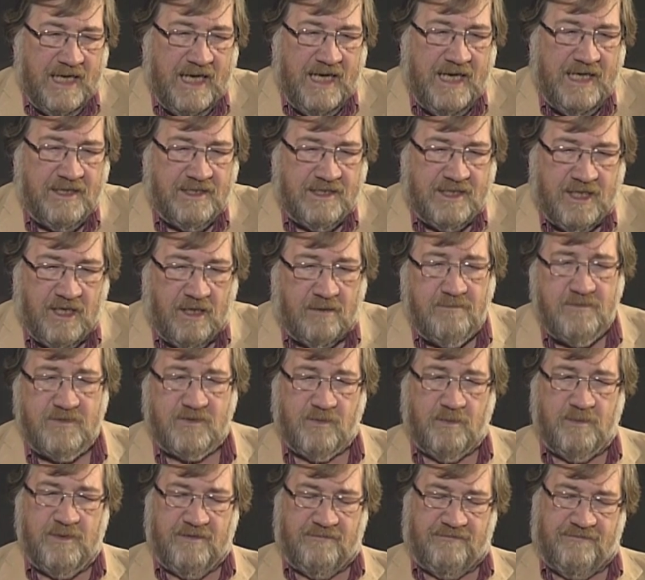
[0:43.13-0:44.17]
It comes
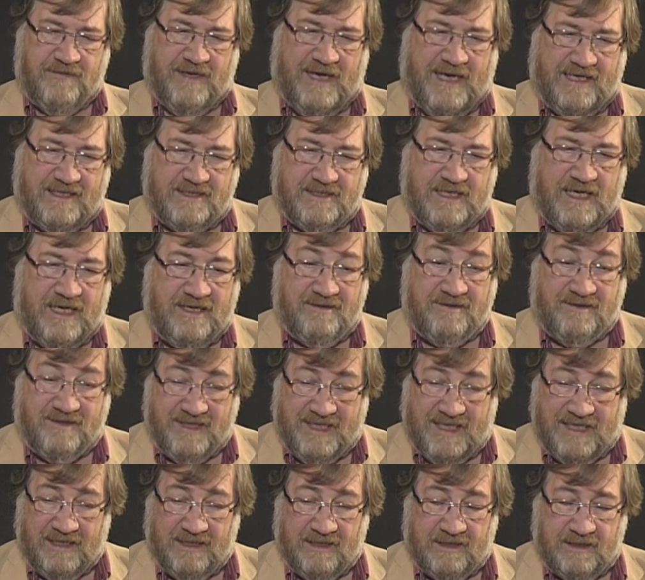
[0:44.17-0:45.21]
from the fact, I
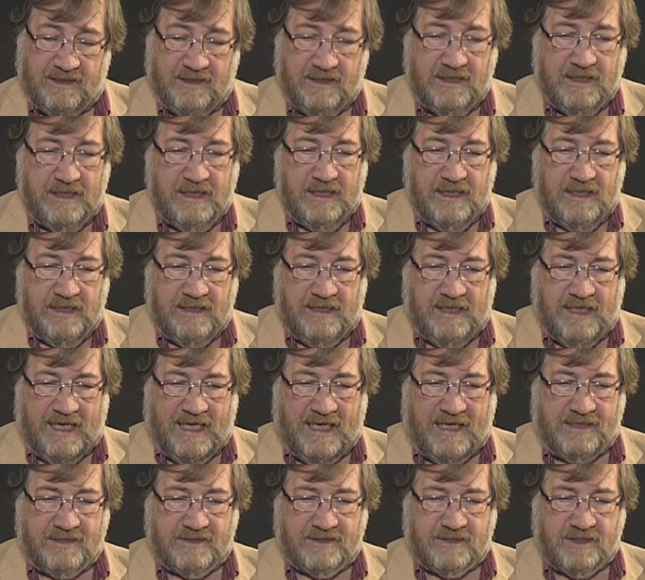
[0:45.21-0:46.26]
think,
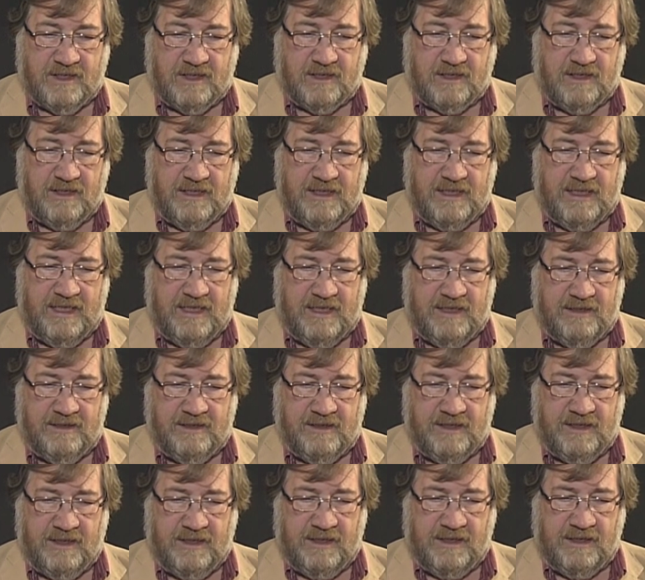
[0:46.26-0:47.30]
that certainly in
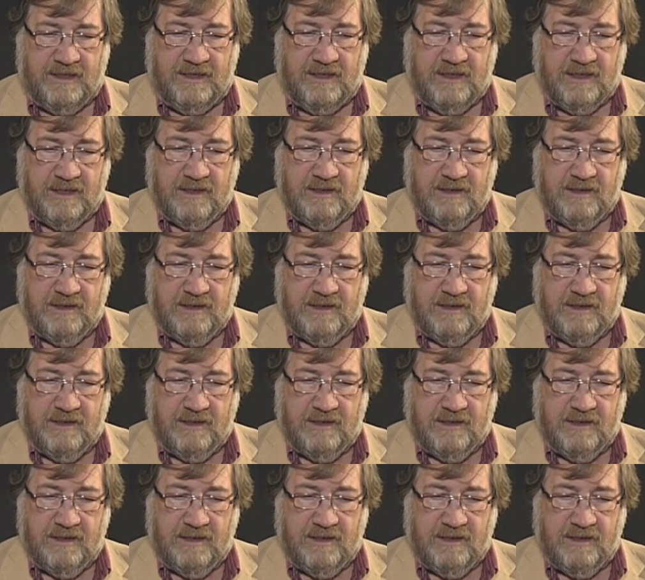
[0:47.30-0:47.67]
the